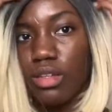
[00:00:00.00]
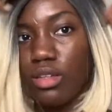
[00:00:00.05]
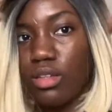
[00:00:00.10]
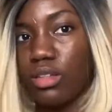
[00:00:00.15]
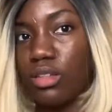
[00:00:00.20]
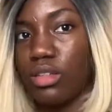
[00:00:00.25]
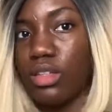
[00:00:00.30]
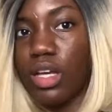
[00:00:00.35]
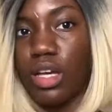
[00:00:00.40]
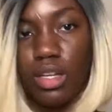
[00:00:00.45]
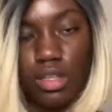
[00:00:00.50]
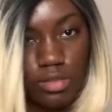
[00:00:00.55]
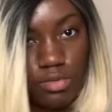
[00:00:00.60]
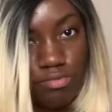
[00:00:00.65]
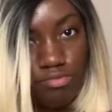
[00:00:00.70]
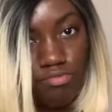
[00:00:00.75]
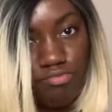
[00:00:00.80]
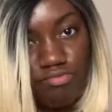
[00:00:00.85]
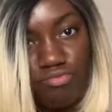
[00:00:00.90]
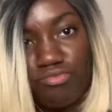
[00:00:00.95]
Like,
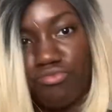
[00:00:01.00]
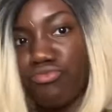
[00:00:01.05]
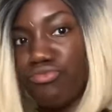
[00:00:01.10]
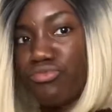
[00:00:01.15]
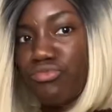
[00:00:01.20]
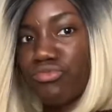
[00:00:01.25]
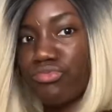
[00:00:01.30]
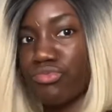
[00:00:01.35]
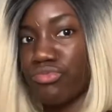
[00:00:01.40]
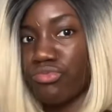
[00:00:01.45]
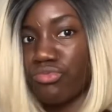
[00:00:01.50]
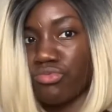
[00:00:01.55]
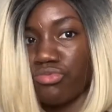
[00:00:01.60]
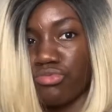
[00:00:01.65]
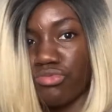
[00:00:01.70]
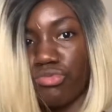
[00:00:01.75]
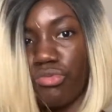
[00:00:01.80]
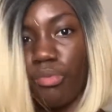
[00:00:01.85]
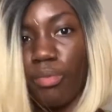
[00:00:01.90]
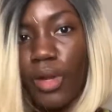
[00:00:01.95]

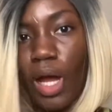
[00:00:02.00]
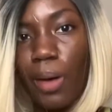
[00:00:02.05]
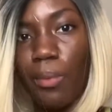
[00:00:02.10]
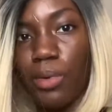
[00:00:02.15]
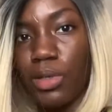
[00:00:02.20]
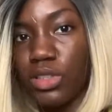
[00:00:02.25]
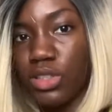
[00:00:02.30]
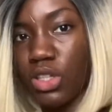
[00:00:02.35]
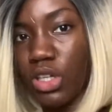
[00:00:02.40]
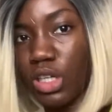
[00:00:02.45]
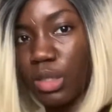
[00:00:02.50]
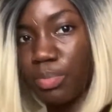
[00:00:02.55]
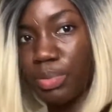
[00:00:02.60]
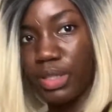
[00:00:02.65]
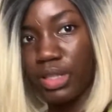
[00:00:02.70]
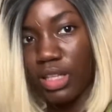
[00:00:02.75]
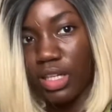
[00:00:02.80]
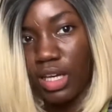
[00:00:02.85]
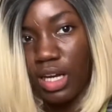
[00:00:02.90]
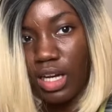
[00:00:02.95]
I was gonna put
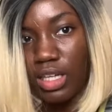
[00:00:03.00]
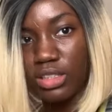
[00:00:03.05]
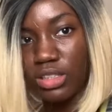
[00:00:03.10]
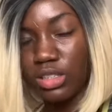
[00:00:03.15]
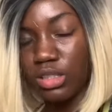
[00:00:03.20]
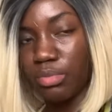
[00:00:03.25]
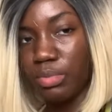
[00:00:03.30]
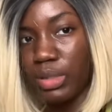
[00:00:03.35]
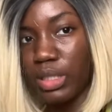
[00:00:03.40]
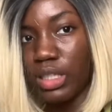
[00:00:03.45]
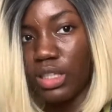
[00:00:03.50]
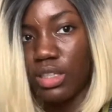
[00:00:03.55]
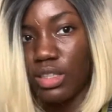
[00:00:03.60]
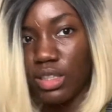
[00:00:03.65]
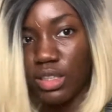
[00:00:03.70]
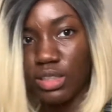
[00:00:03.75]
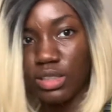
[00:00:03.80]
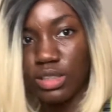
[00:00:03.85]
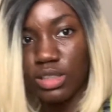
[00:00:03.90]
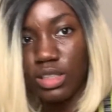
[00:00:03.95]
the Gots to Be
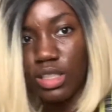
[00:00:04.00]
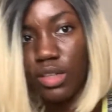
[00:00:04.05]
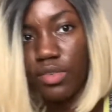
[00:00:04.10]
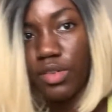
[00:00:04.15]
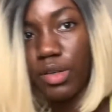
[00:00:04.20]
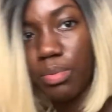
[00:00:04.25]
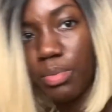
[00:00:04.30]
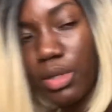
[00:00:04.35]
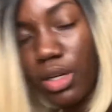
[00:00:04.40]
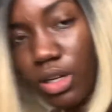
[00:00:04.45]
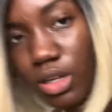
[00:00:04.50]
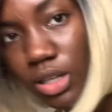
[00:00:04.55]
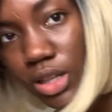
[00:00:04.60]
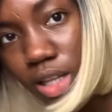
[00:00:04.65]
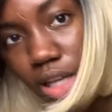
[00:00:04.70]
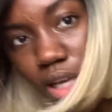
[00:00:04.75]
and stuff up there to lay